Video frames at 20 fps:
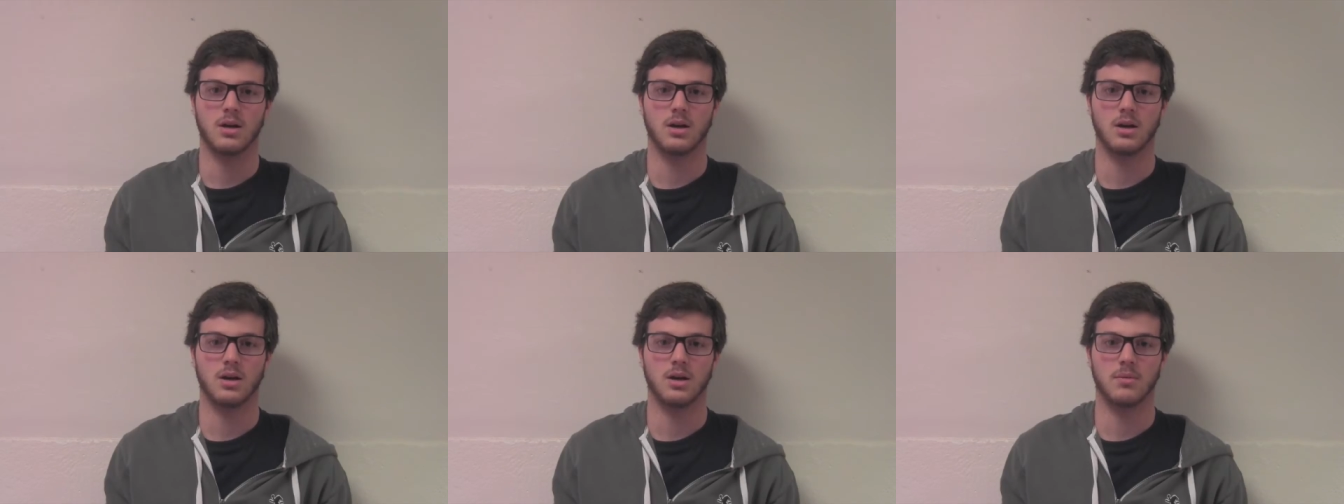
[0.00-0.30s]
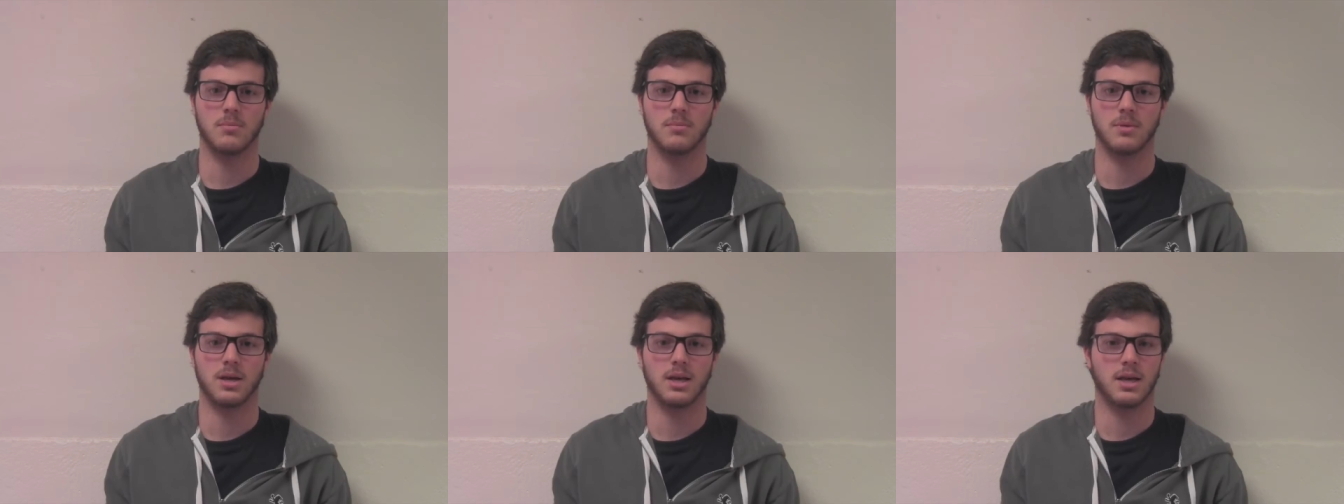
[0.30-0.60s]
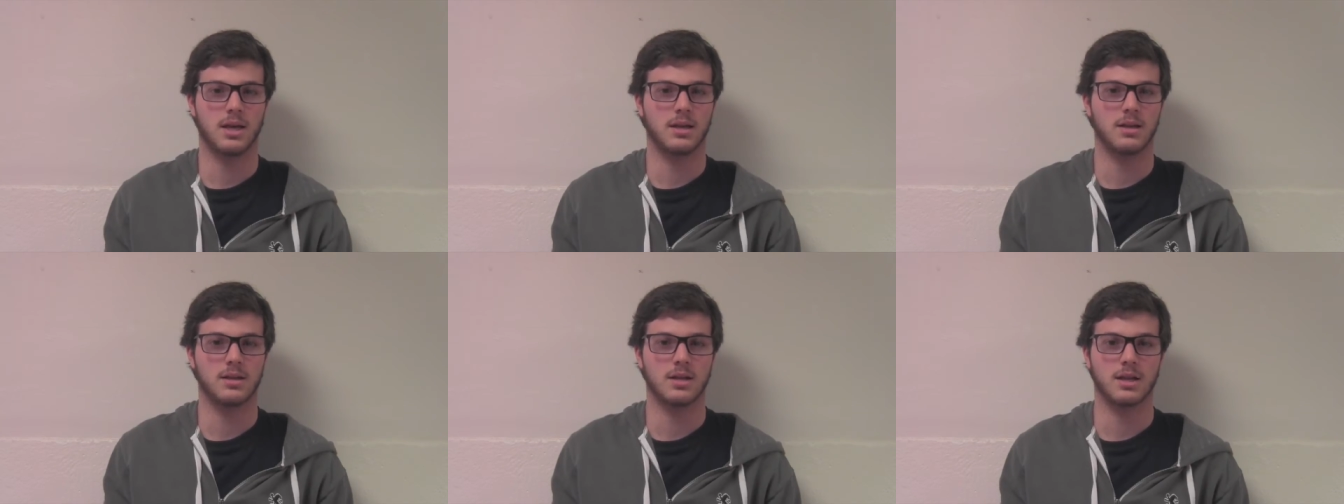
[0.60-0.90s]
um,
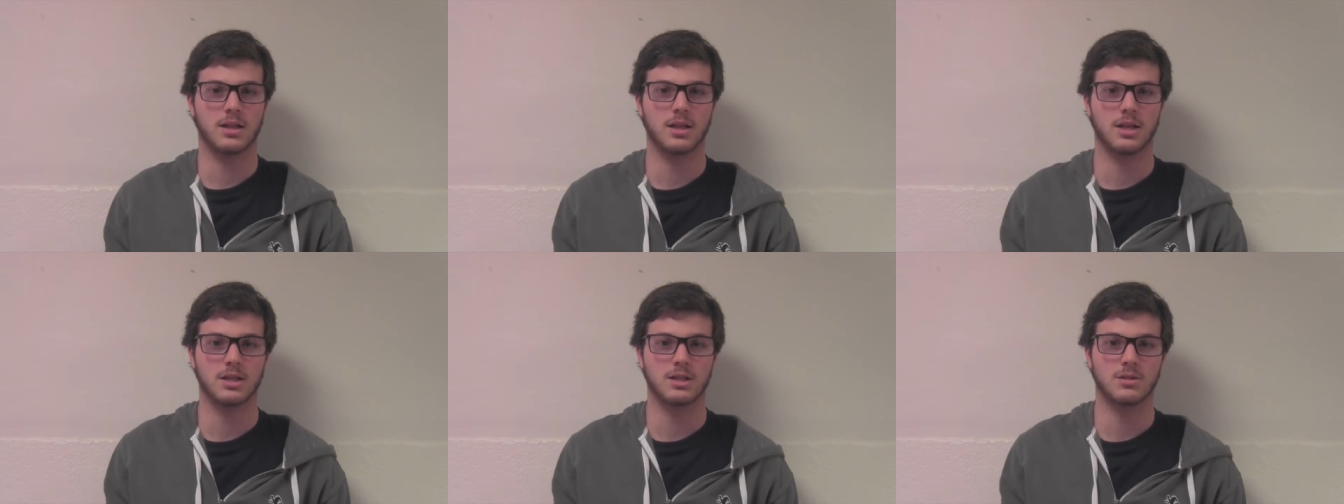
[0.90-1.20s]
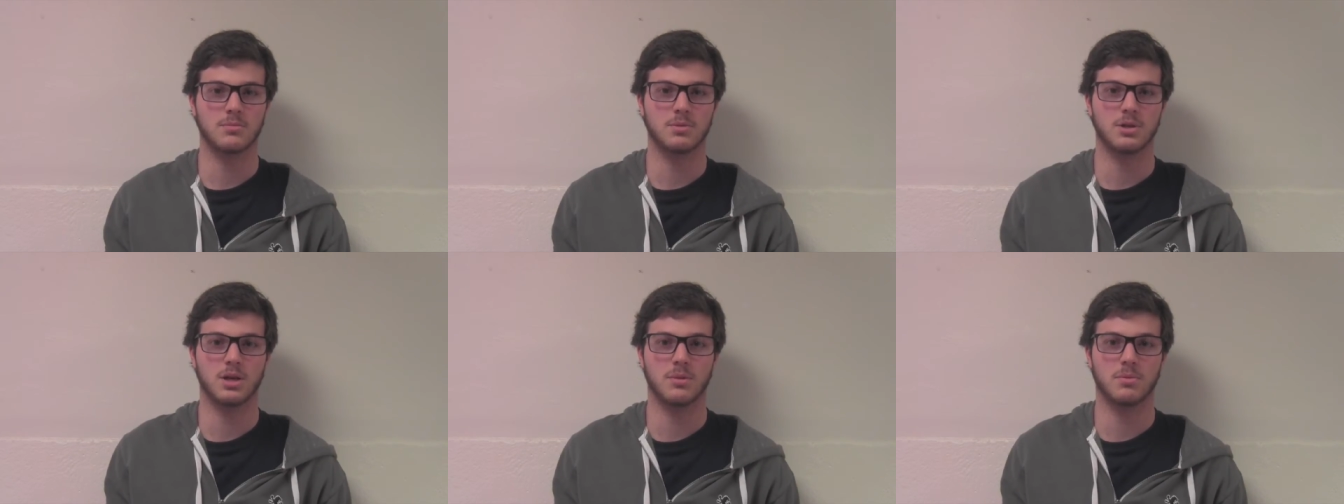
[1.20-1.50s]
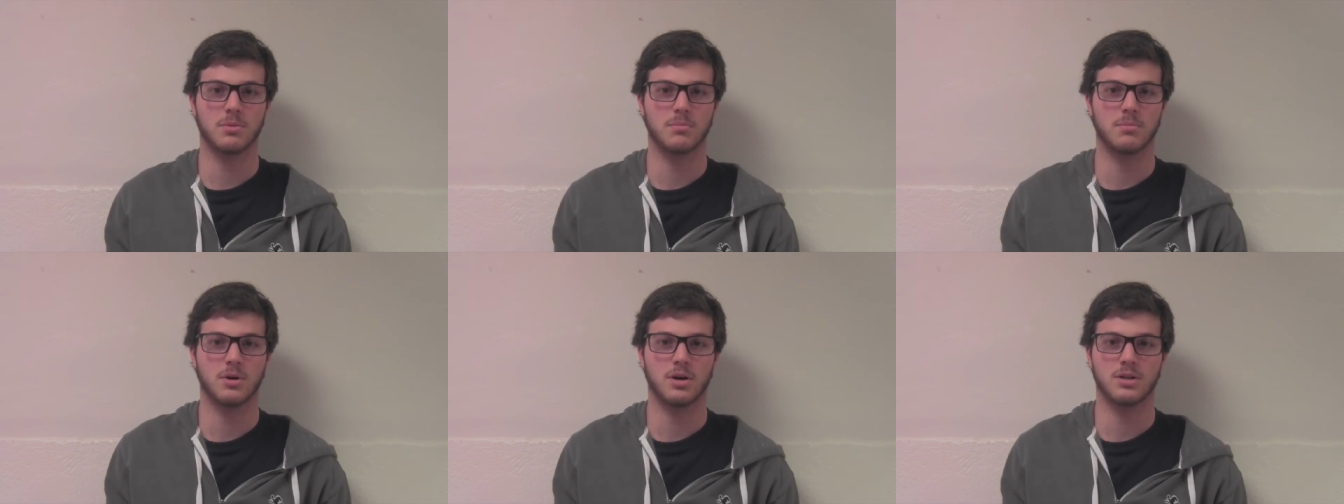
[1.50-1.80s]
and I'd like to be
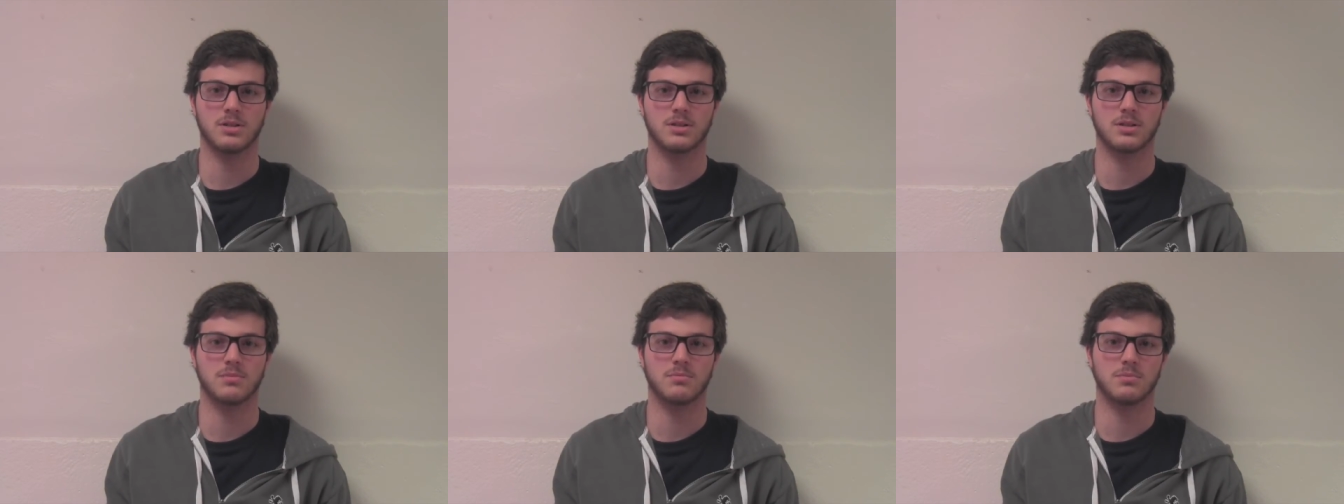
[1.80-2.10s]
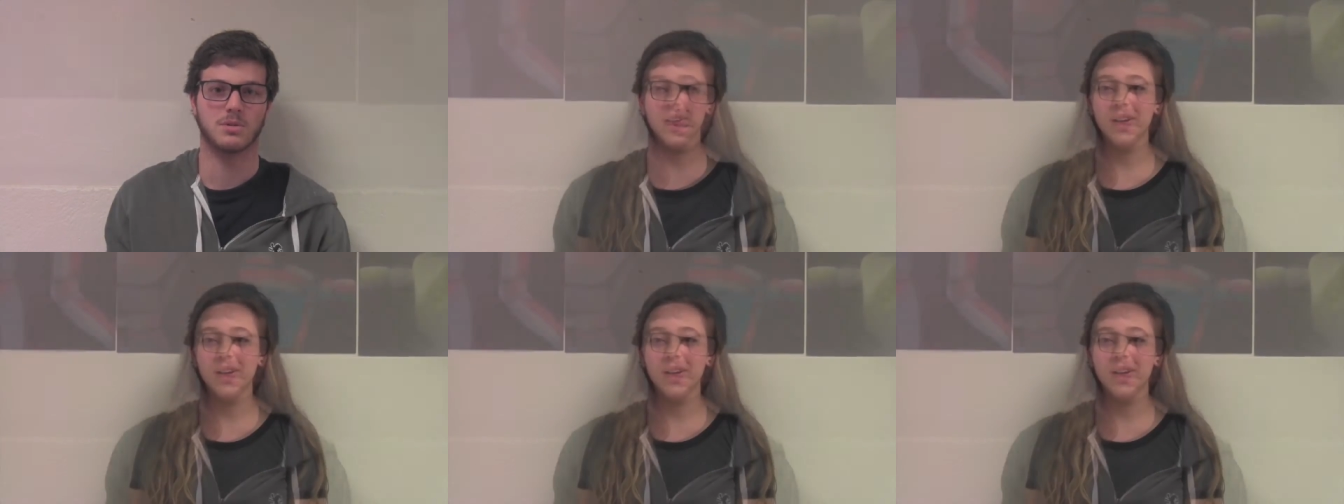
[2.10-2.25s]
up in Boston.